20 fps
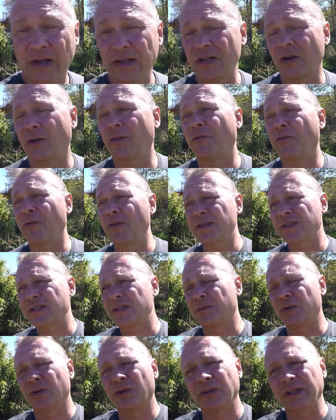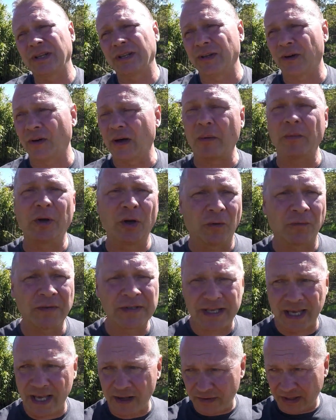So first of all,
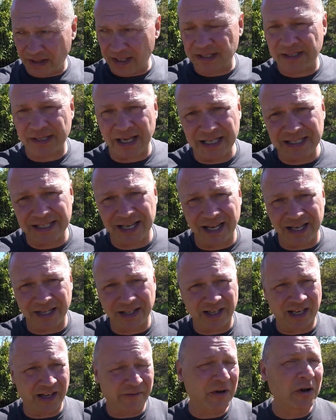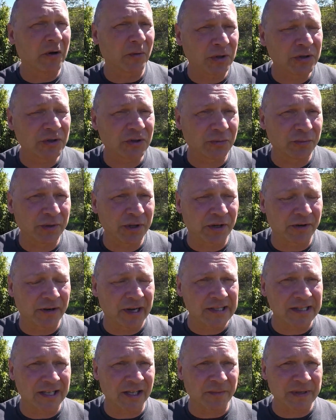obviously having this size garden, you never know what to do with the
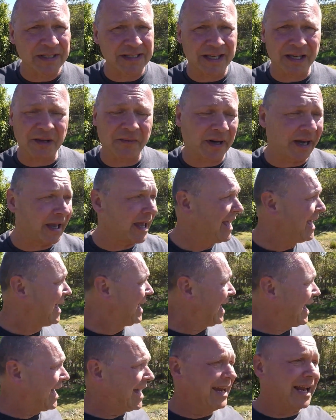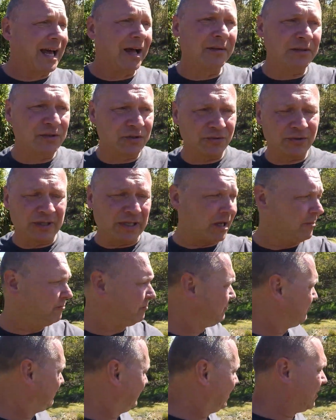grass clippings anyway. And I'll do,
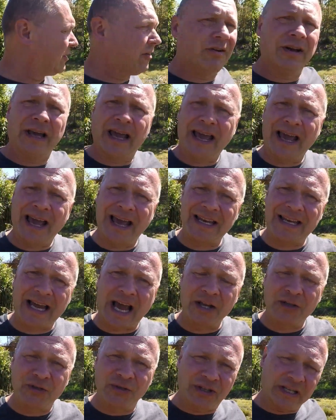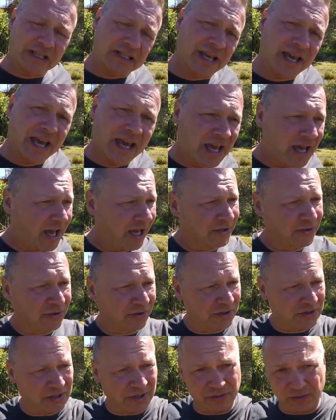and I do this here, I do
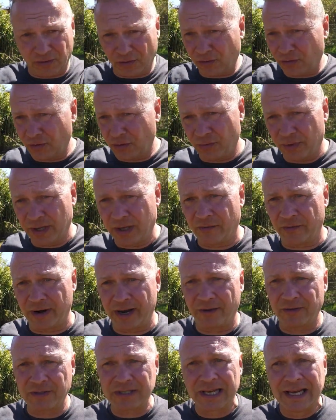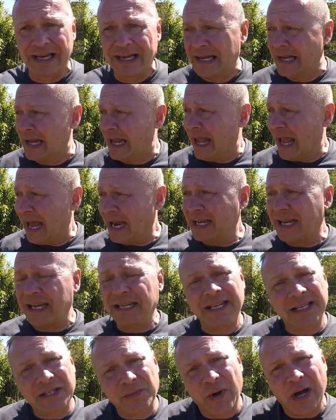this all the way around, and it
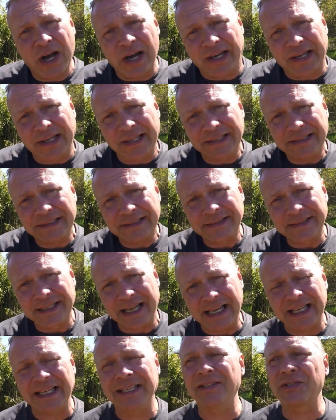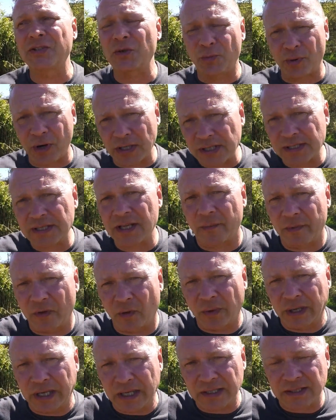does work. It suppresses some of the
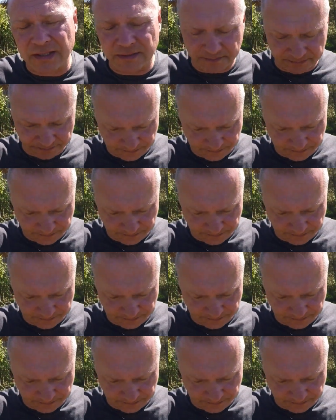weeds.